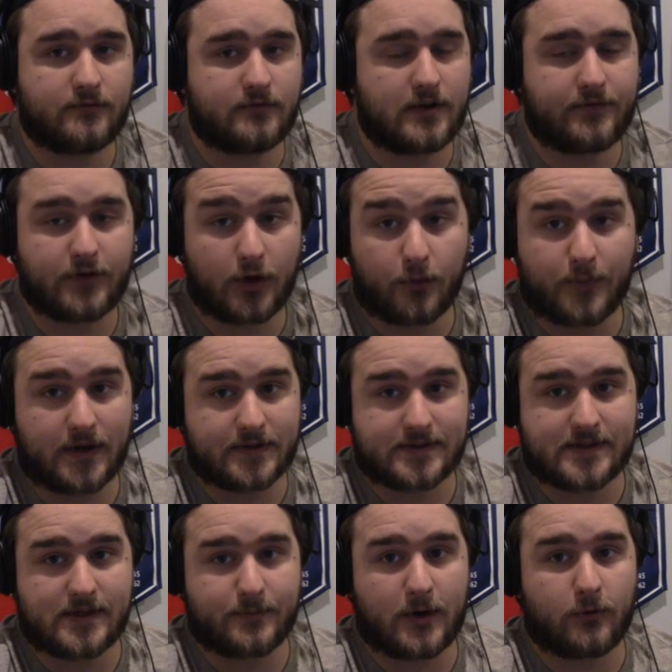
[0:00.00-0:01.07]
if you don't make the
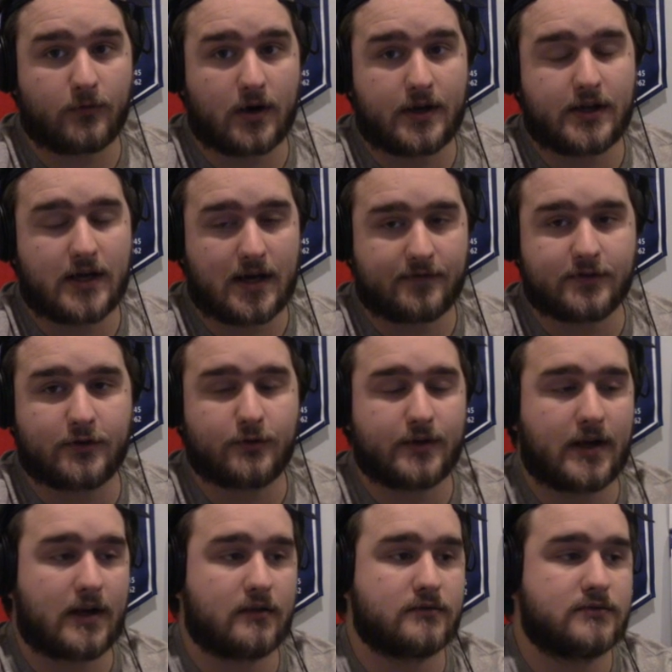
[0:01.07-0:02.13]
team outright, you have to go
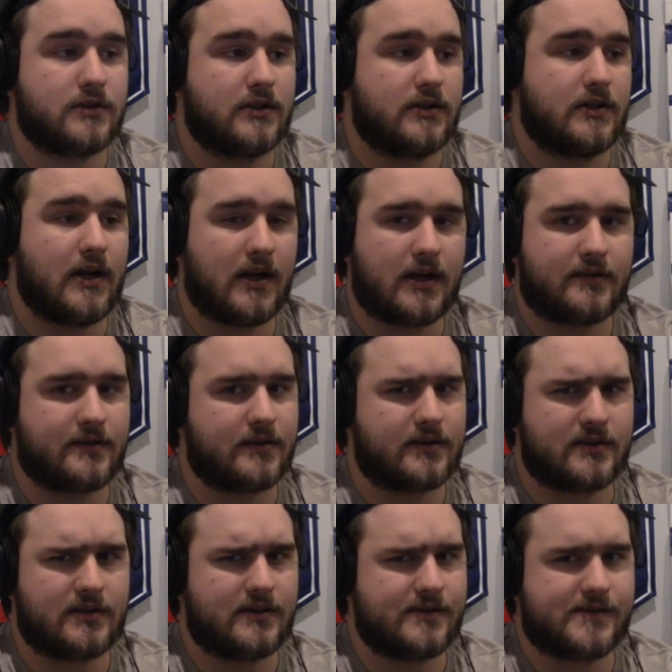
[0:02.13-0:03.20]
down. And I think
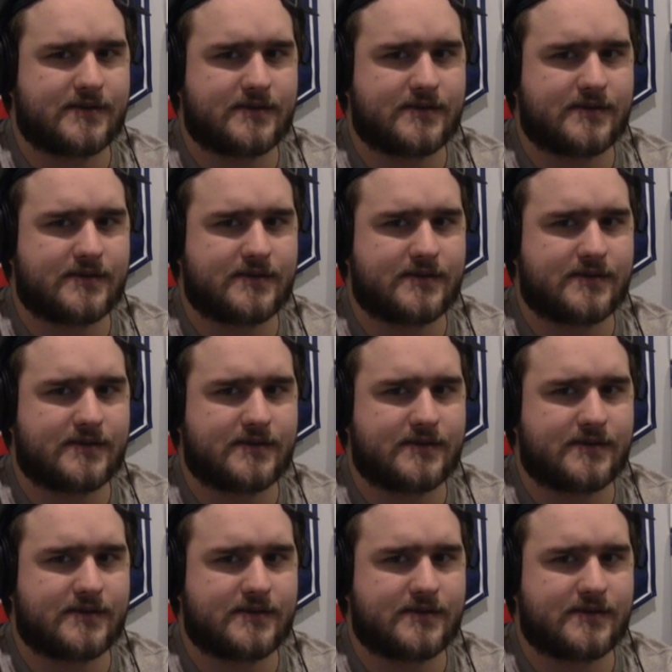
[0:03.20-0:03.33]
he